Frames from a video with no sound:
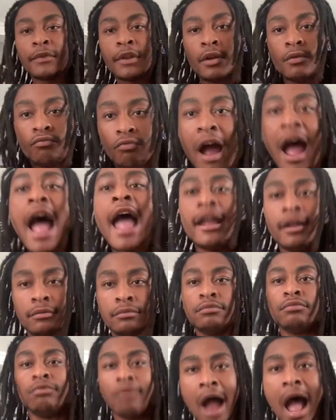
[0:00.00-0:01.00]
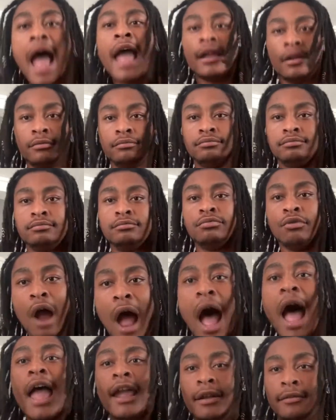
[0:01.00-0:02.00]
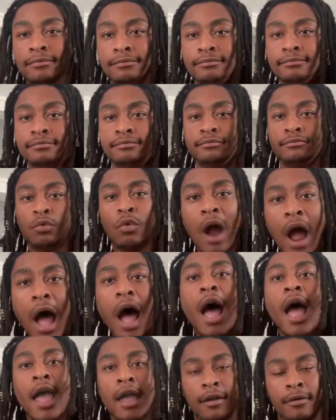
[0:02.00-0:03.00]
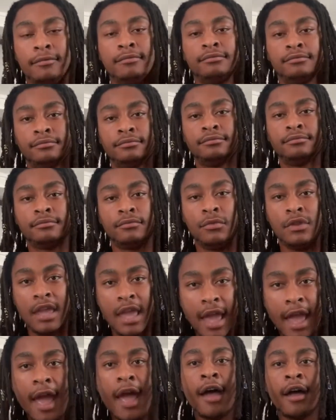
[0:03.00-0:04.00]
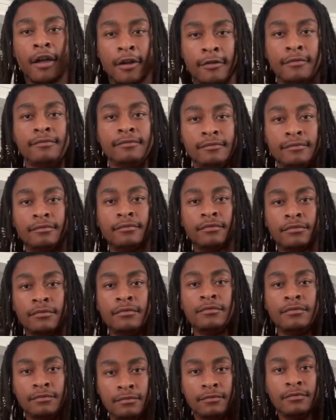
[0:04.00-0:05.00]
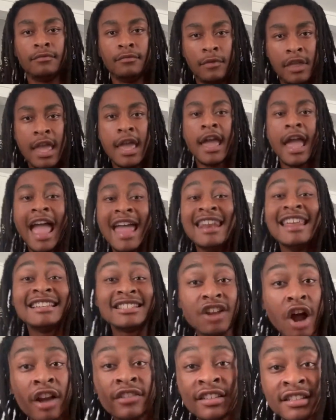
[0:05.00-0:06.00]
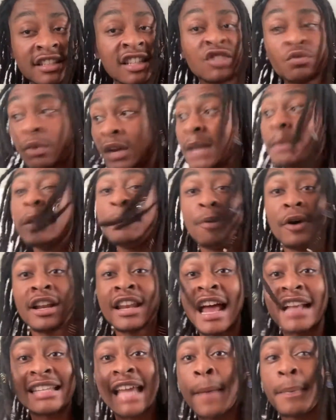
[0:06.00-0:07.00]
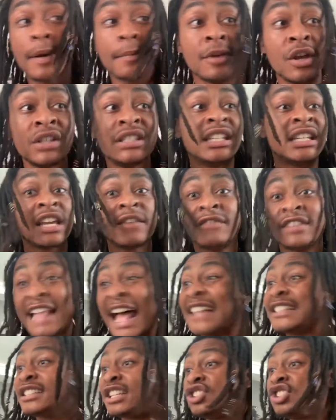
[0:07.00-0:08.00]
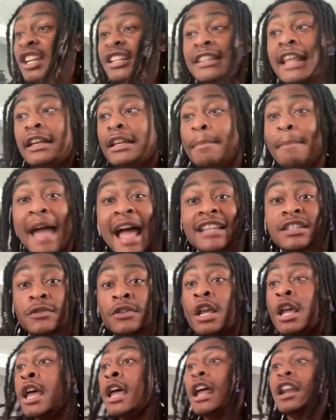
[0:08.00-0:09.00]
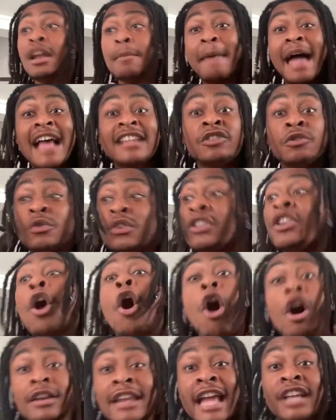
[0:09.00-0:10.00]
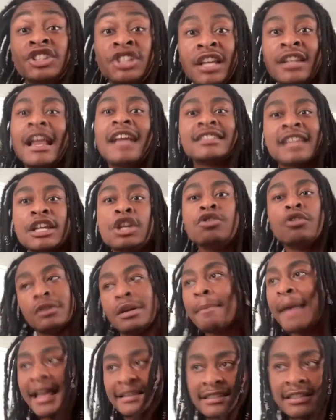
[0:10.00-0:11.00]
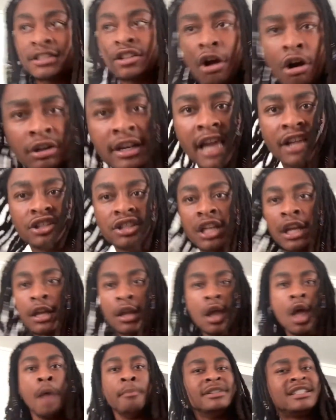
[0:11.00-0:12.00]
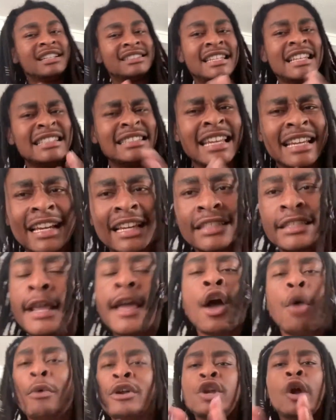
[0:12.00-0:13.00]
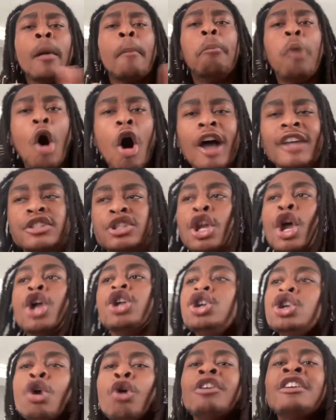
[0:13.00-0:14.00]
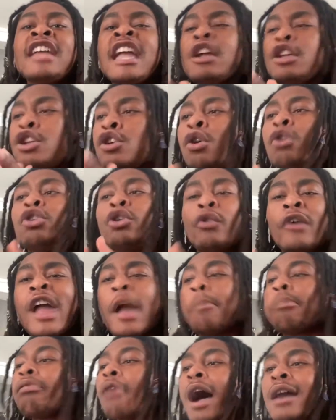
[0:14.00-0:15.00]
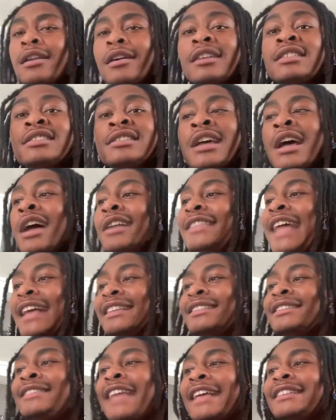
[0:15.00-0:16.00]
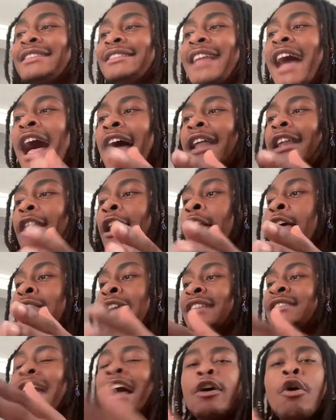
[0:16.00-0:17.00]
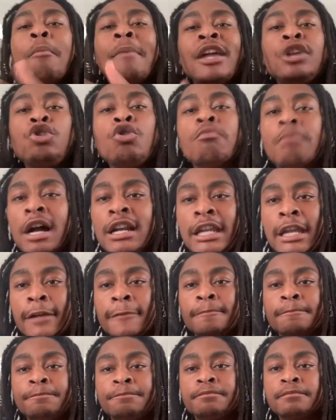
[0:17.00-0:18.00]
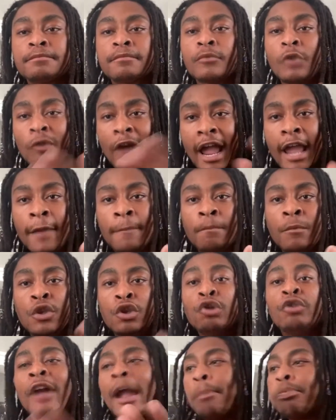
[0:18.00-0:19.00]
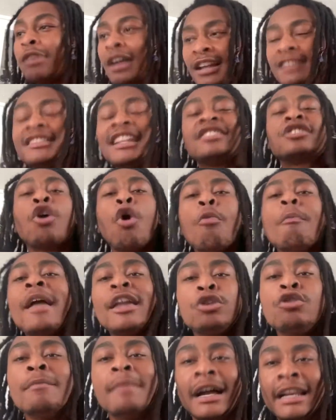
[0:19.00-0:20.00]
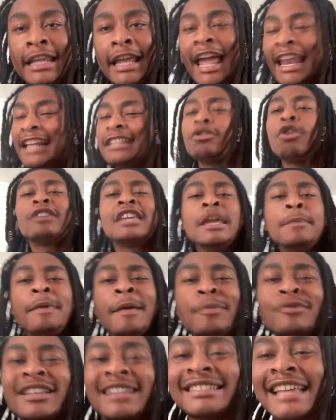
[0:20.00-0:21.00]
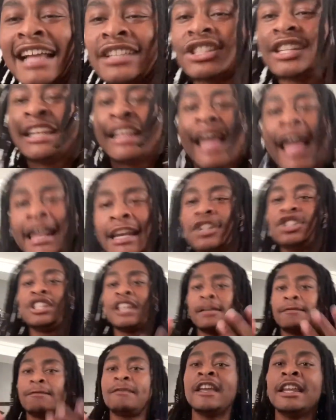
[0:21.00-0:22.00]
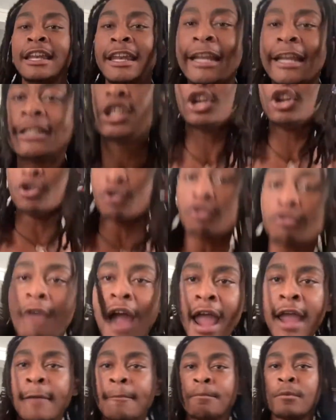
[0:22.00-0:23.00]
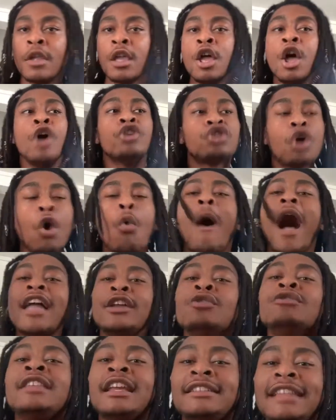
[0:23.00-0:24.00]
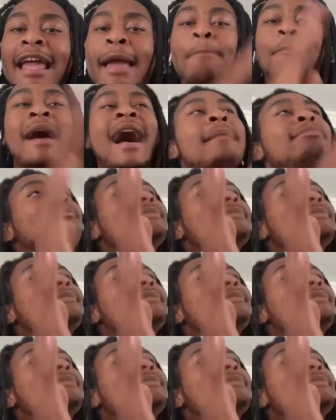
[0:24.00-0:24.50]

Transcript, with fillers: Right, right, right, right. Yeah. Yeah, and these narcissists wouldn't be putting that type of music if that's the shit that the masses. If the masses was on that shit, that's how you know the masses on that shit. Because these niggas, when you're a boss, you don't get, you don't create products that's that's not that's not gonna make you money right? You create products that's gonna make you money and that's gonna keep people's attention and energy and feeding into you, right? So why you think they pop